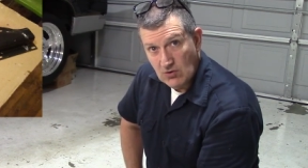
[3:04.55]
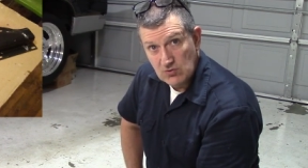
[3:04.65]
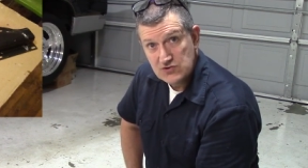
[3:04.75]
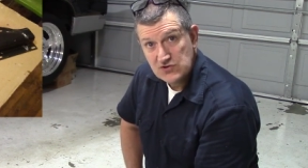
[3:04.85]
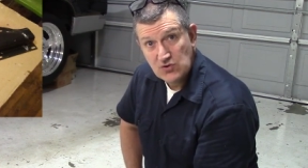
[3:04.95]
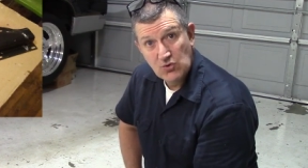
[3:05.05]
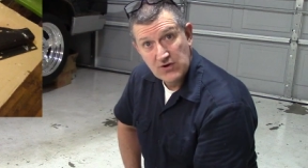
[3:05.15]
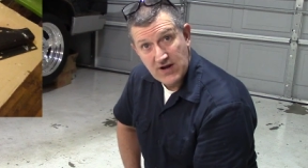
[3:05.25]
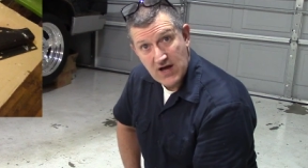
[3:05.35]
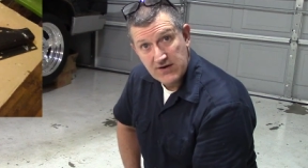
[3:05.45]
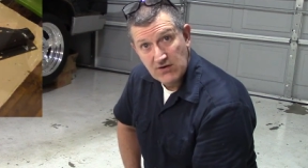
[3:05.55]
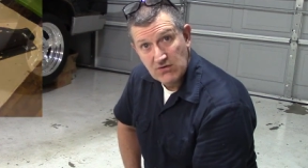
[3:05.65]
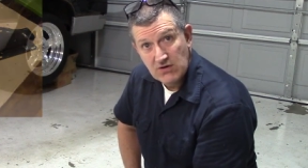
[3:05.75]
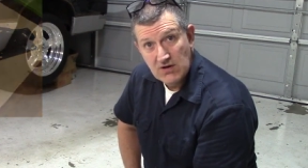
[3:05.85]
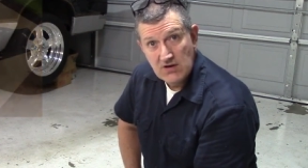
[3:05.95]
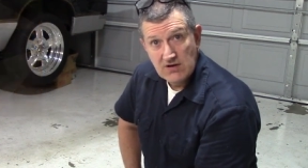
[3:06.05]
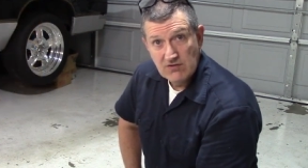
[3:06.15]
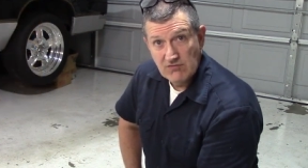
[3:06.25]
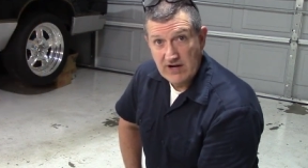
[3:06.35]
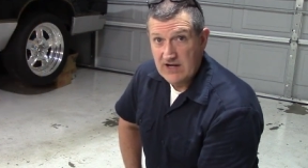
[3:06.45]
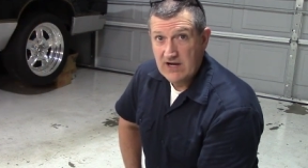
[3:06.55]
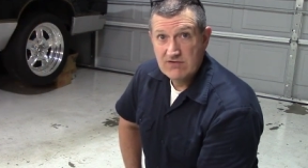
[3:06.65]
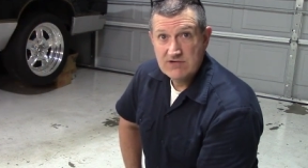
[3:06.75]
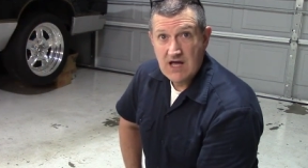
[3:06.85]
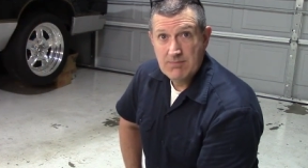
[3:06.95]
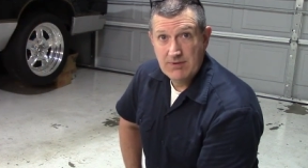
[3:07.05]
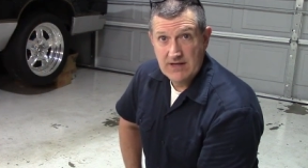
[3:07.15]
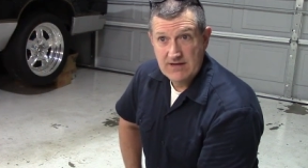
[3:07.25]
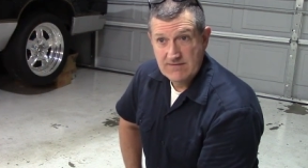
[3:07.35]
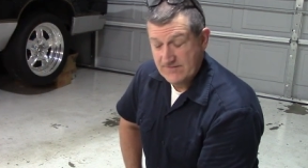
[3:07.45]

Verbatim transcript: Olds Toronado radiator top plate.